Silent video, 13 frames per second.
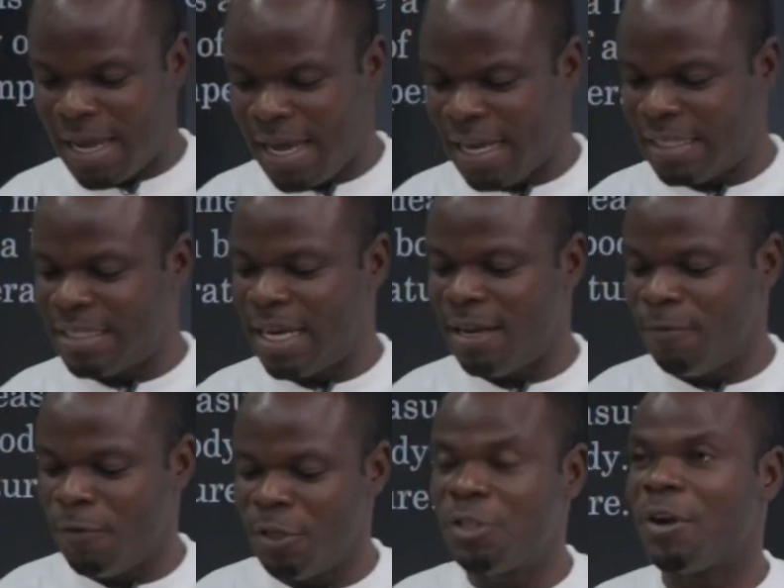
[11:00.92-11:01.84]
a
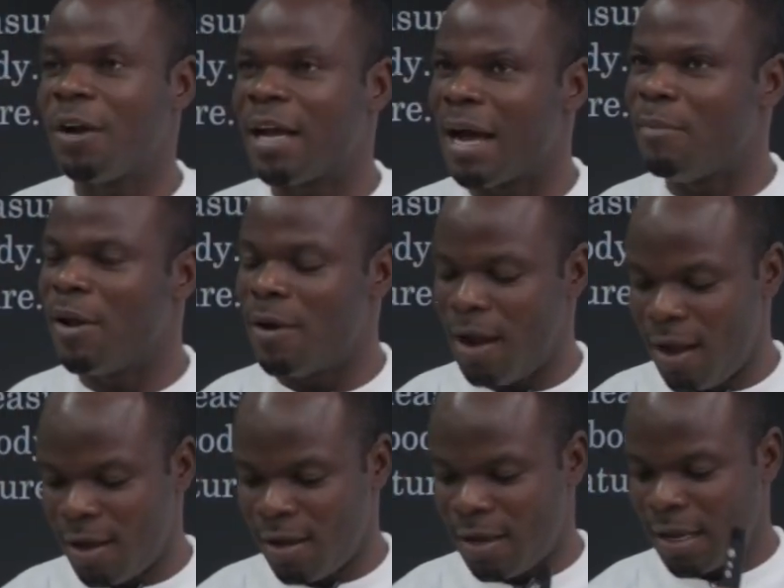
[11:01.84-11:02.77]
television
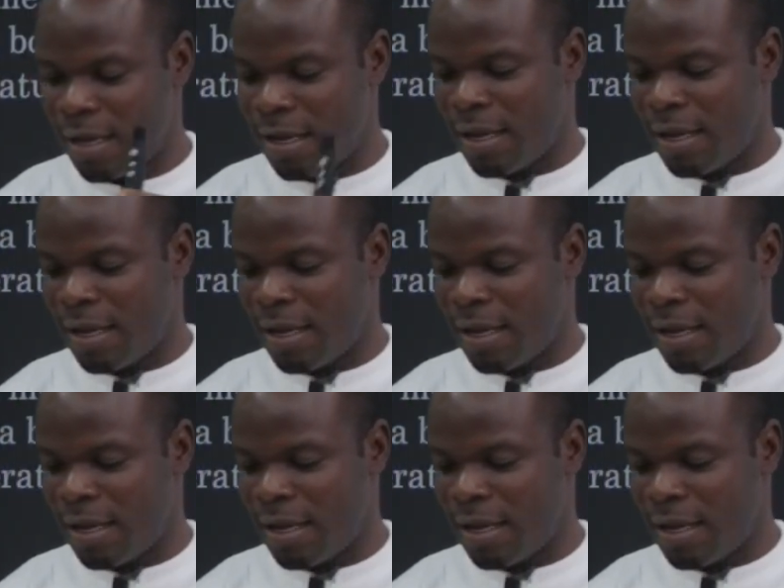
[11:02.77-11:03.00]
camera,